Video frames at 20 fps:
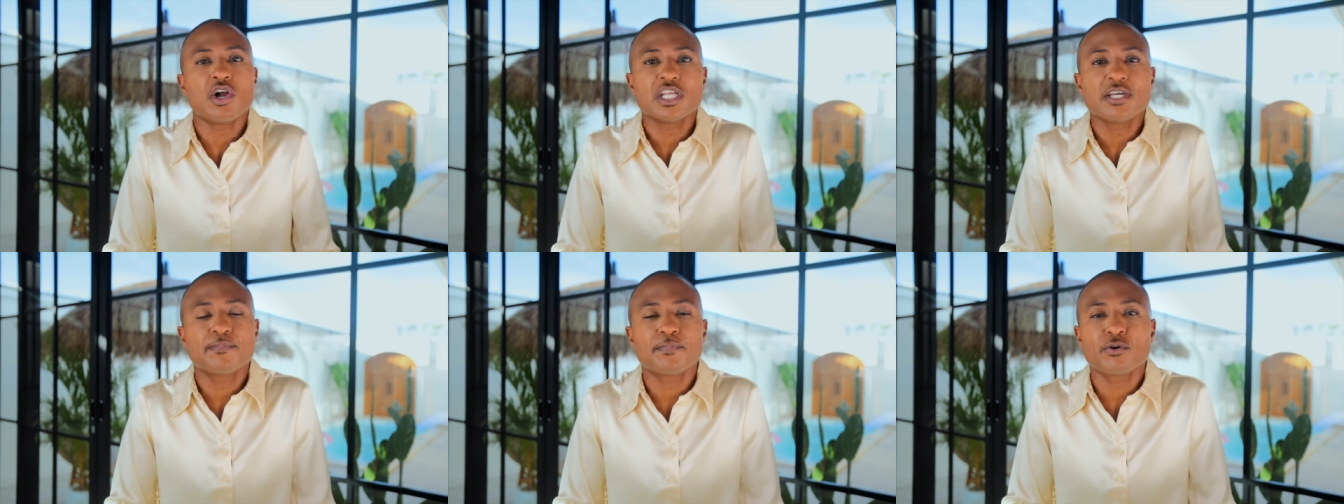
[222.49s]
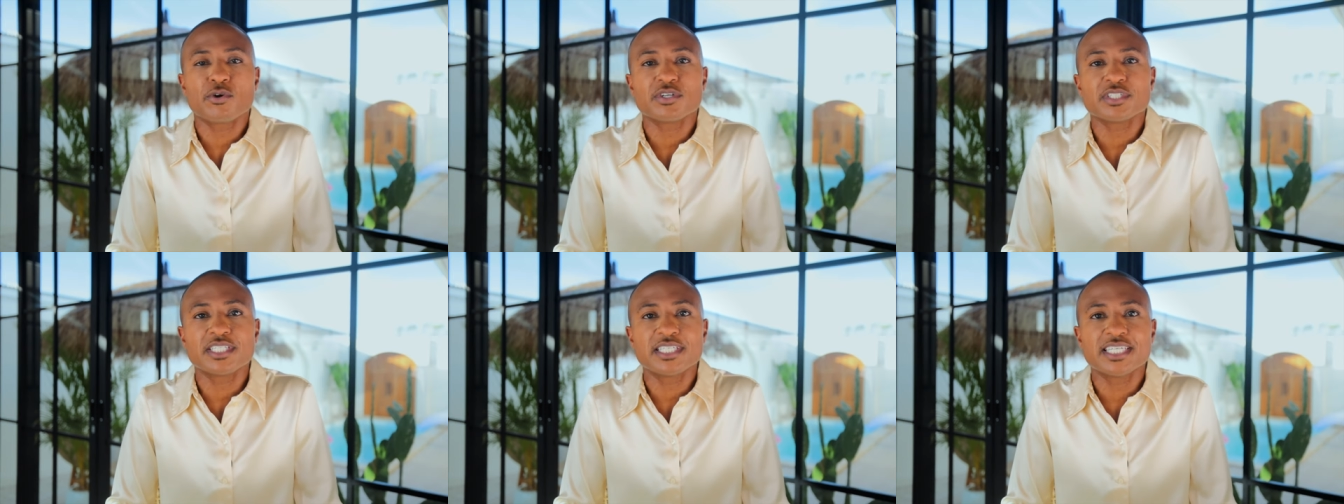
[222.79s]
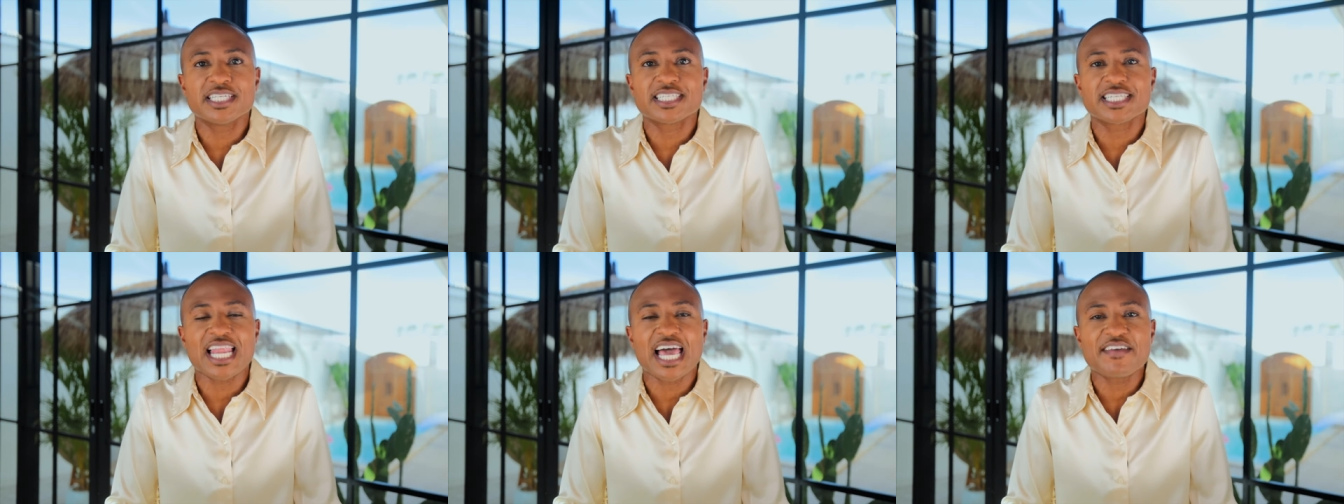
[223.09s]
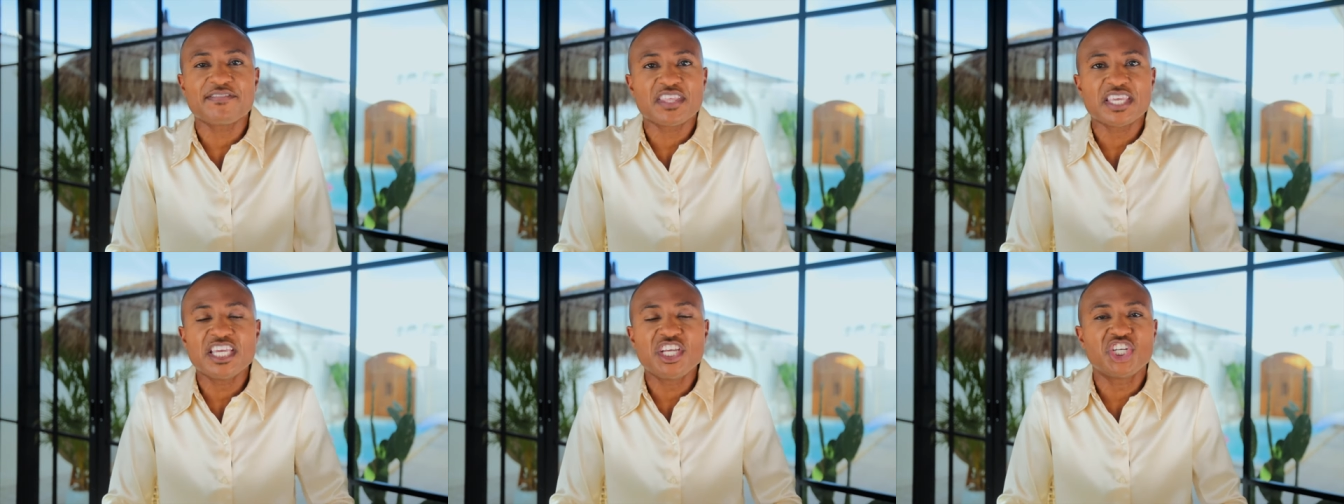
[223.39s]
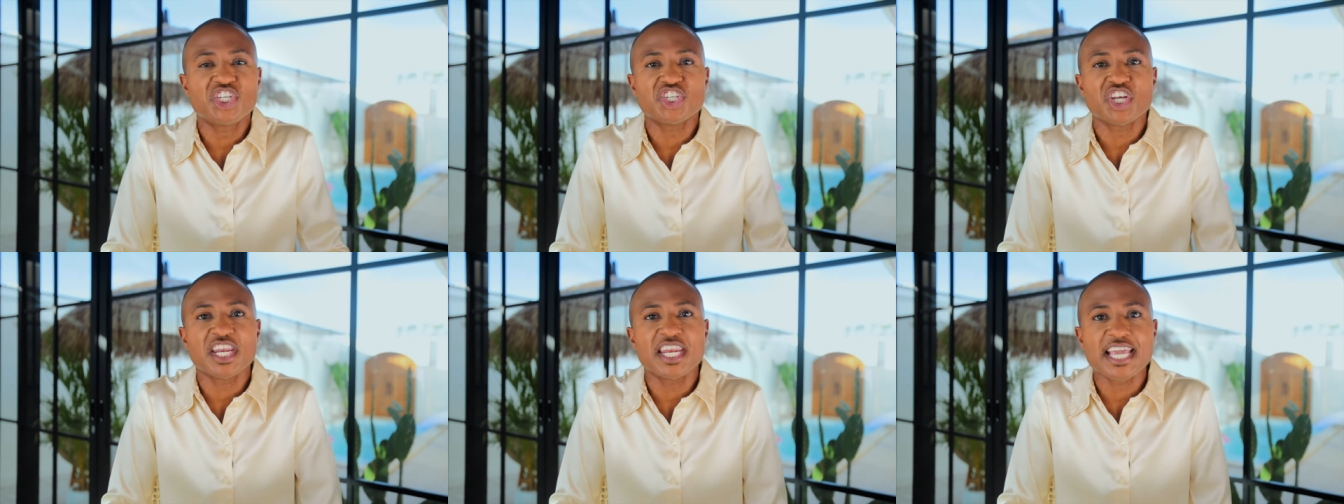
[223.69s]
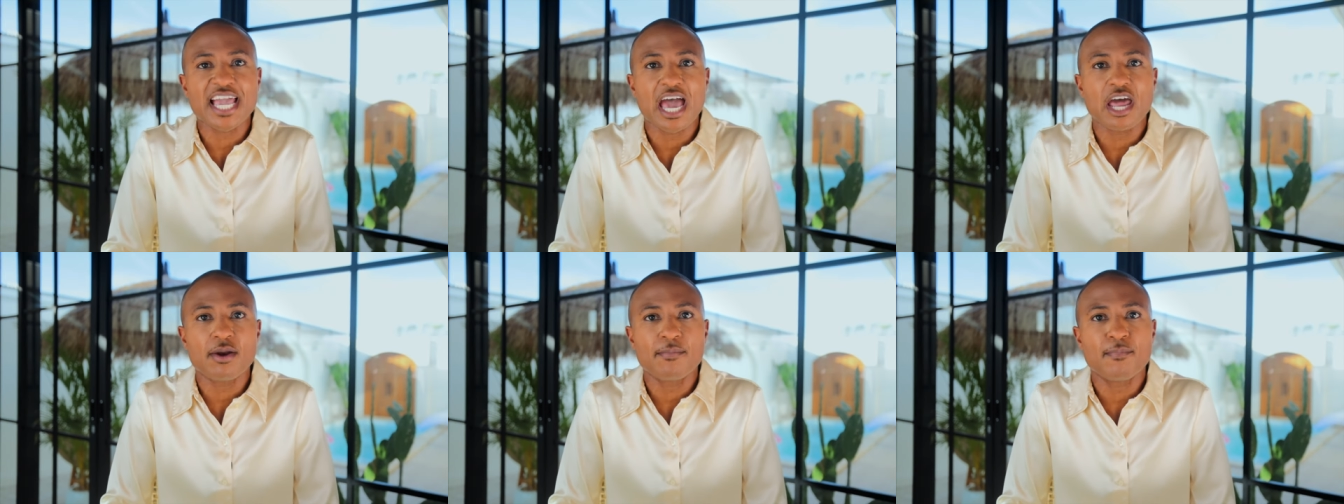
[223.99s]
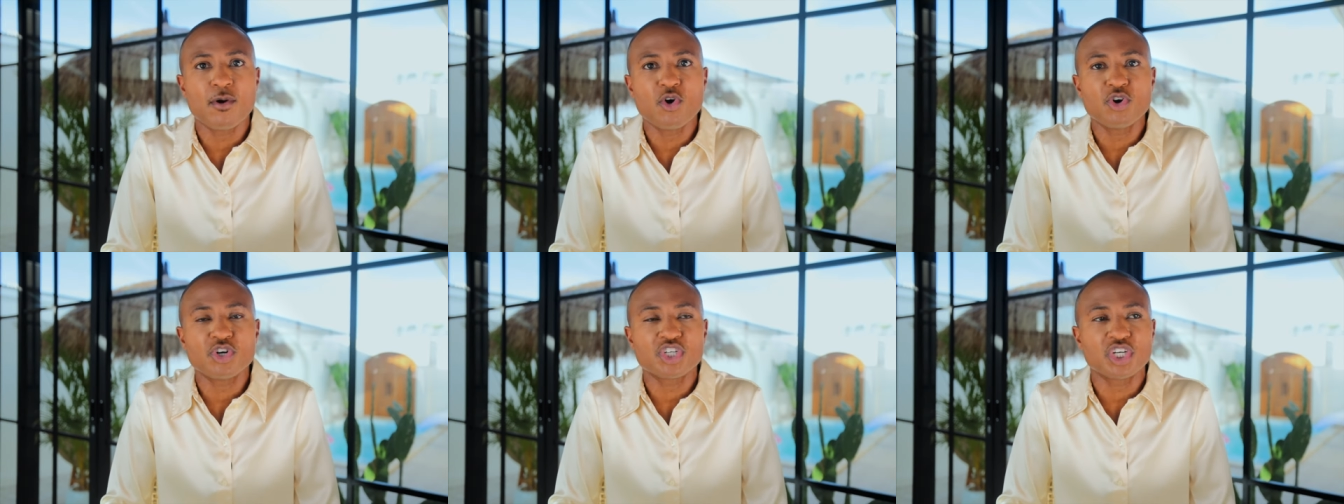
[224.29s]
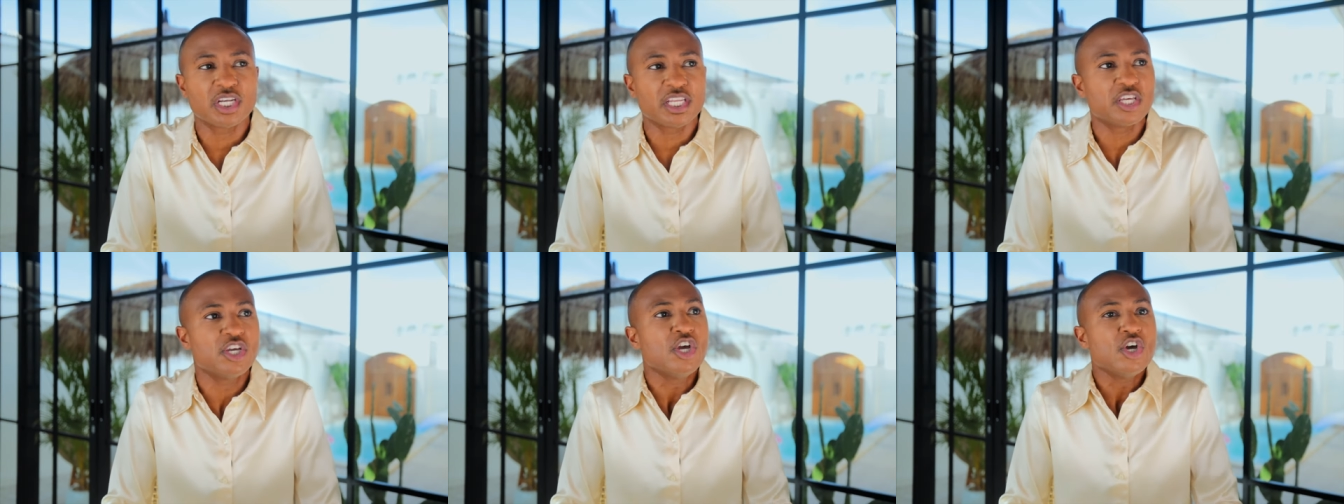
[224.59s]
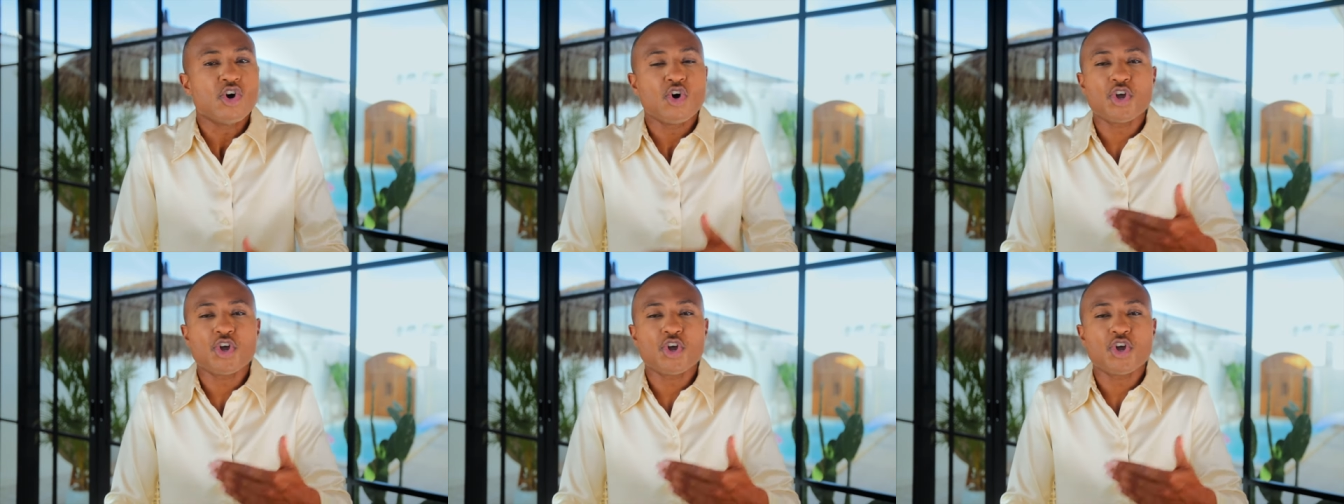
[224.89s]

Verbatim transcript: only person in his life that he's shutting out emotionally,